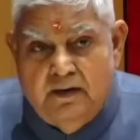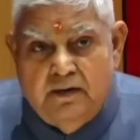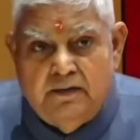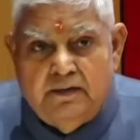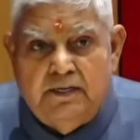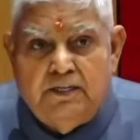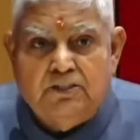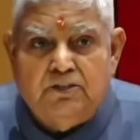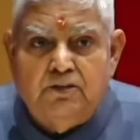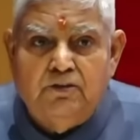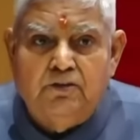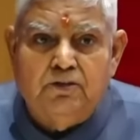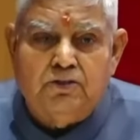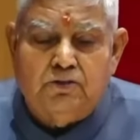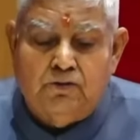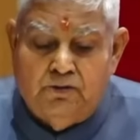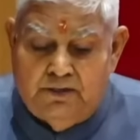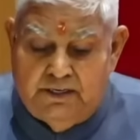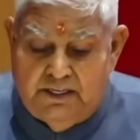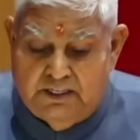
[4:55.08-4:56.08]
Distinguished
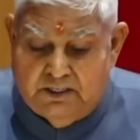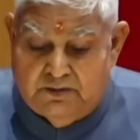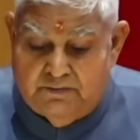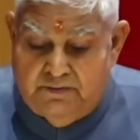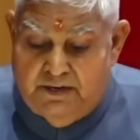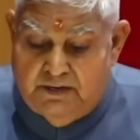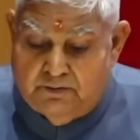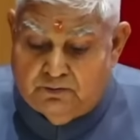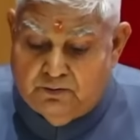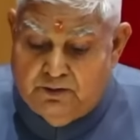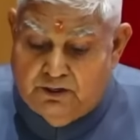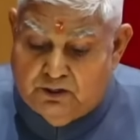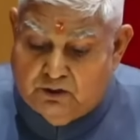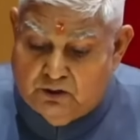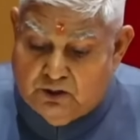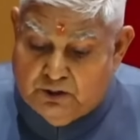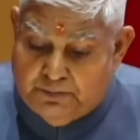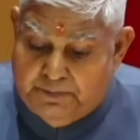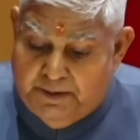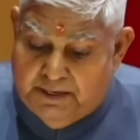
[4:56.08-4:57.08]
audience, we have to
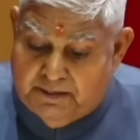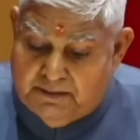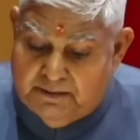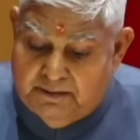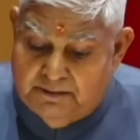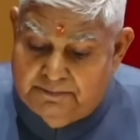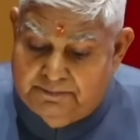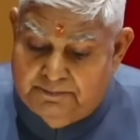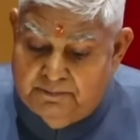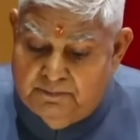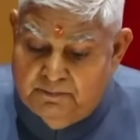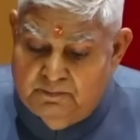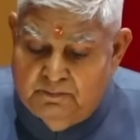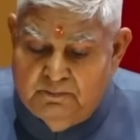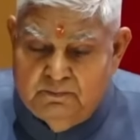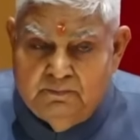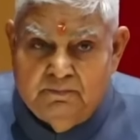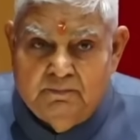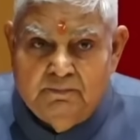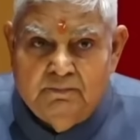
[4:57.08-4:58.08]
introspect.
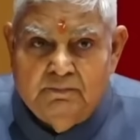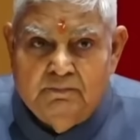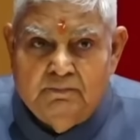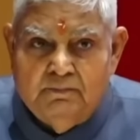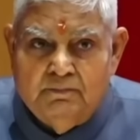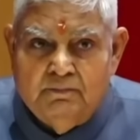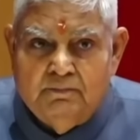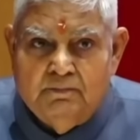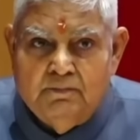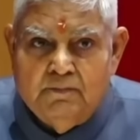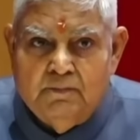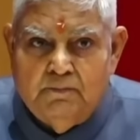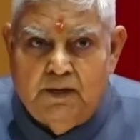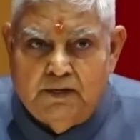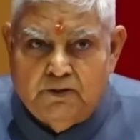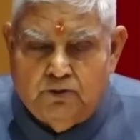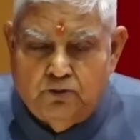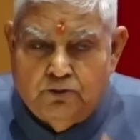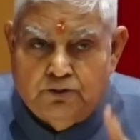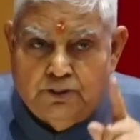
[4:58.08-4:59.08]
My
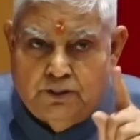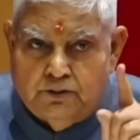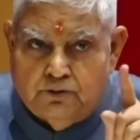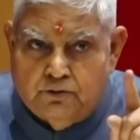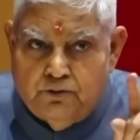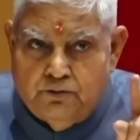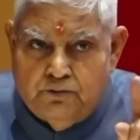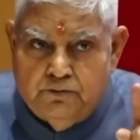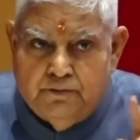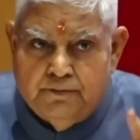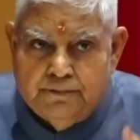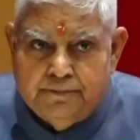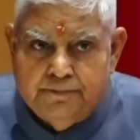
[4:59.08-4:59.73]
question to you,